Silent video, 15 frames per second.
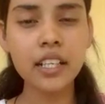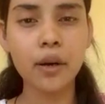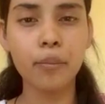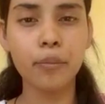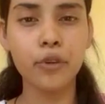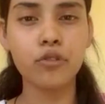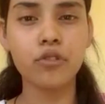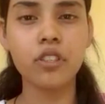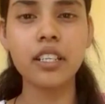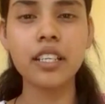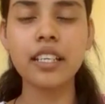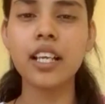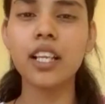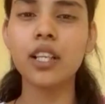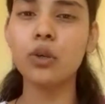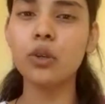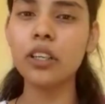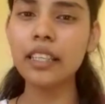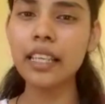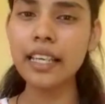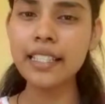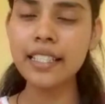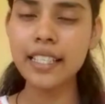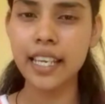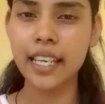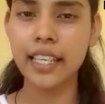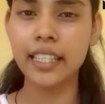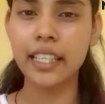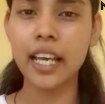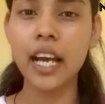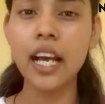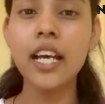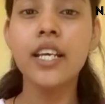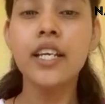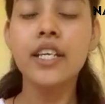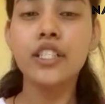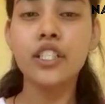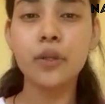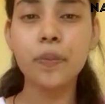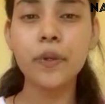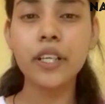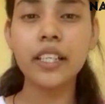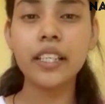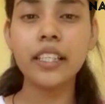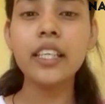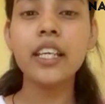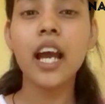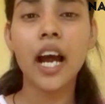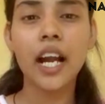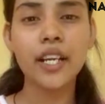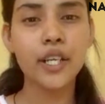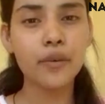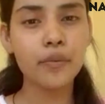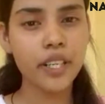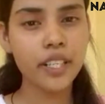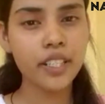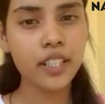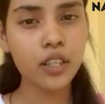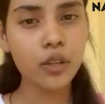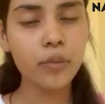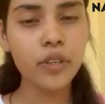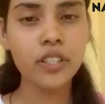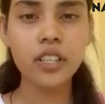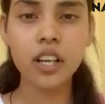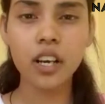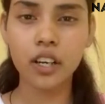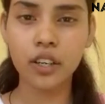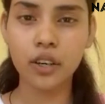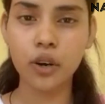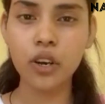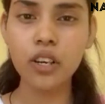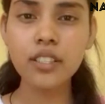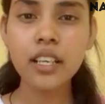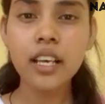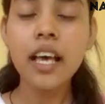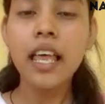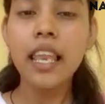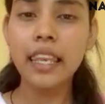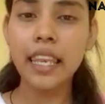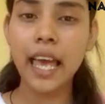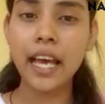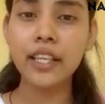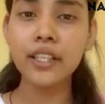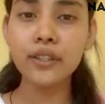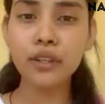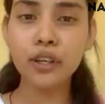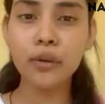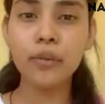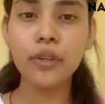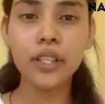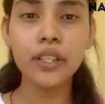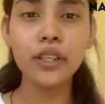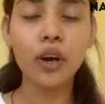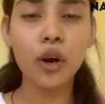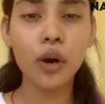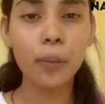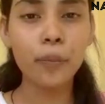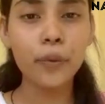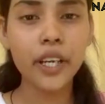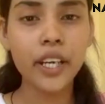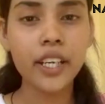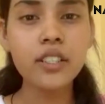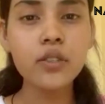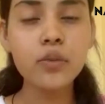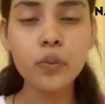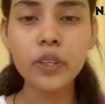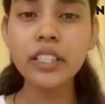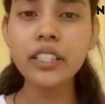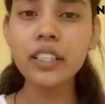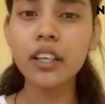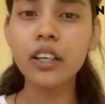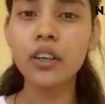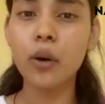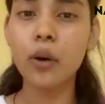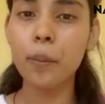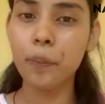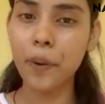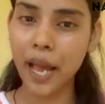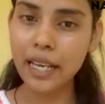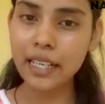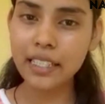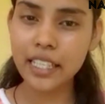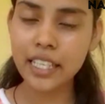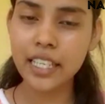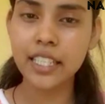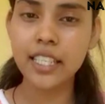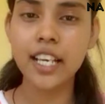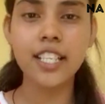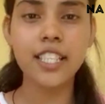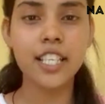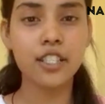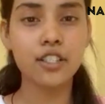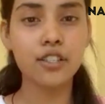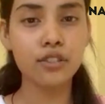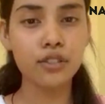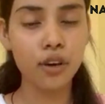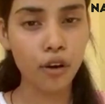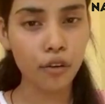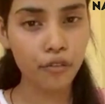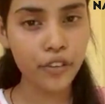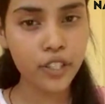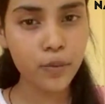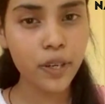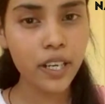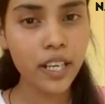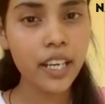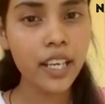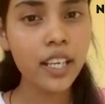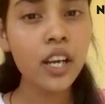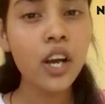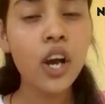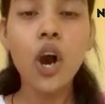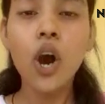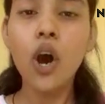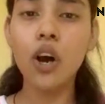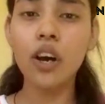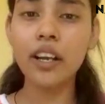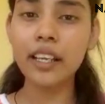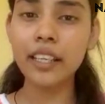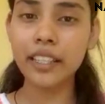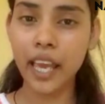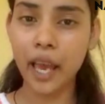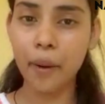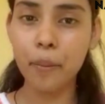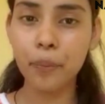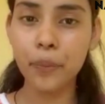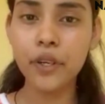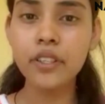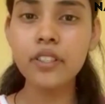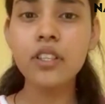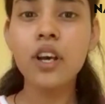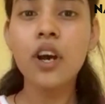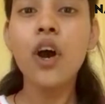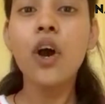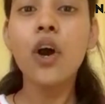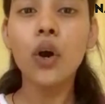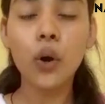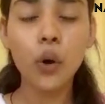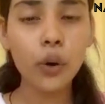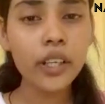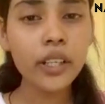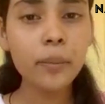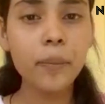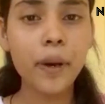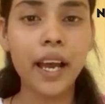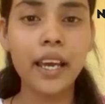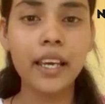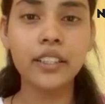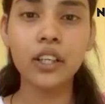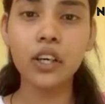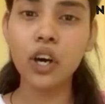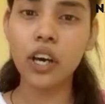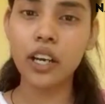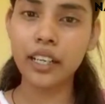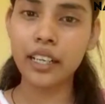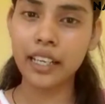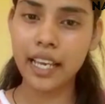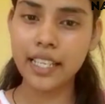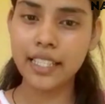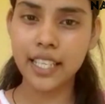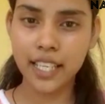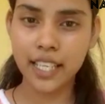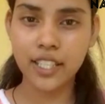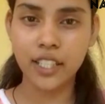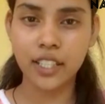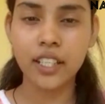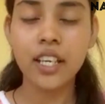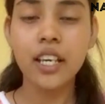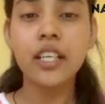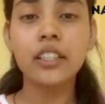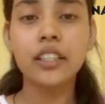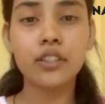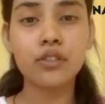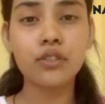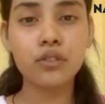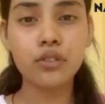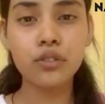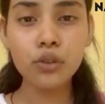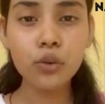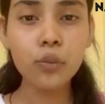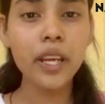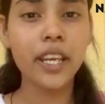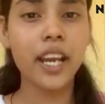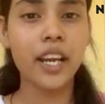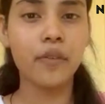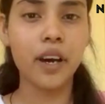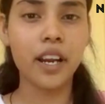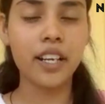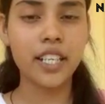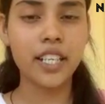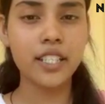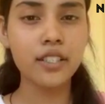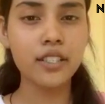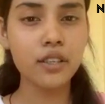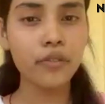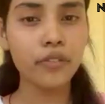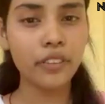computer in a localized area, typically under 1 kilometer across. LAN normally operates within a compact area such as office building or a campus owned by the organization. The two main advantages of